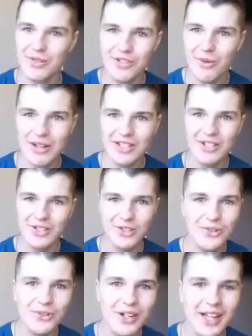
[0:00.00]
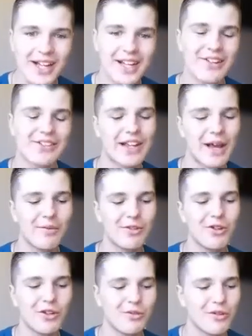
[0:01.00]
Where's the rest of your school? I was like, I'm
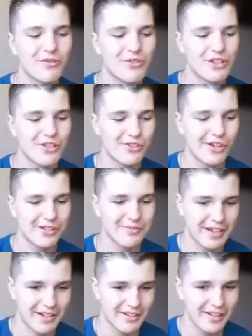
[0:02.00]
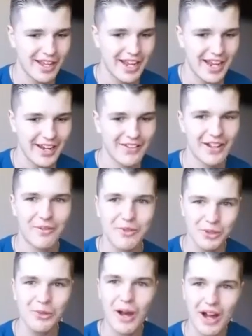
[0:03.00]
the only one for this race, man. And they're like,
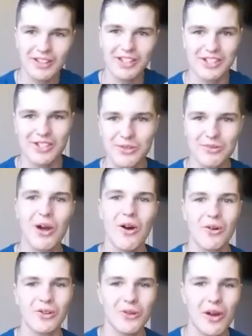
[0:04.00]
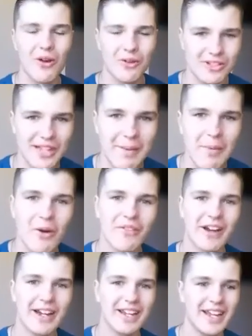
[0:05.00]
well, you got this. You go. Stay
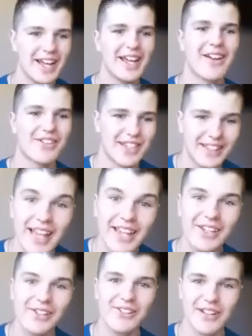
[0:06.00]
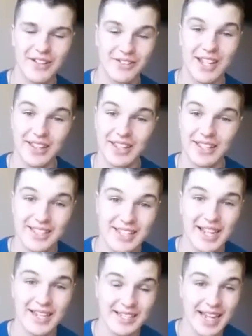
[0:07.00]
motivated. And I was like, thank you. And I was
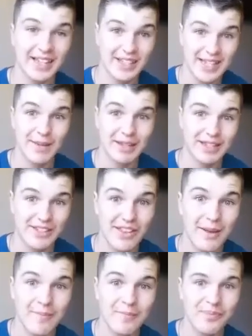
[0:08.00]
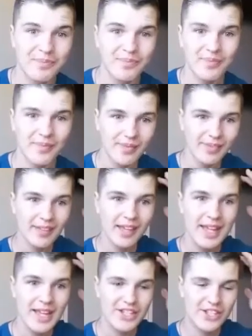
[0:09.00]
saying the same thing to them.
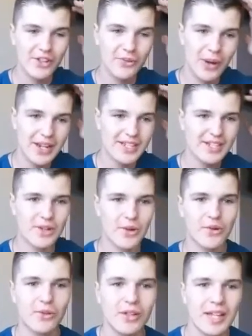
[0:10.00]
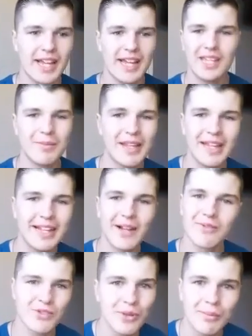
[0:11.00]
So the race in total, in the beginning,
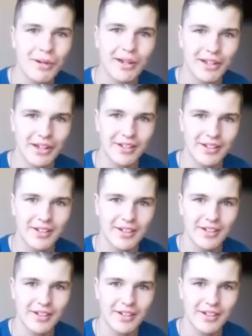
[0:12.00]
I was doing pretty good.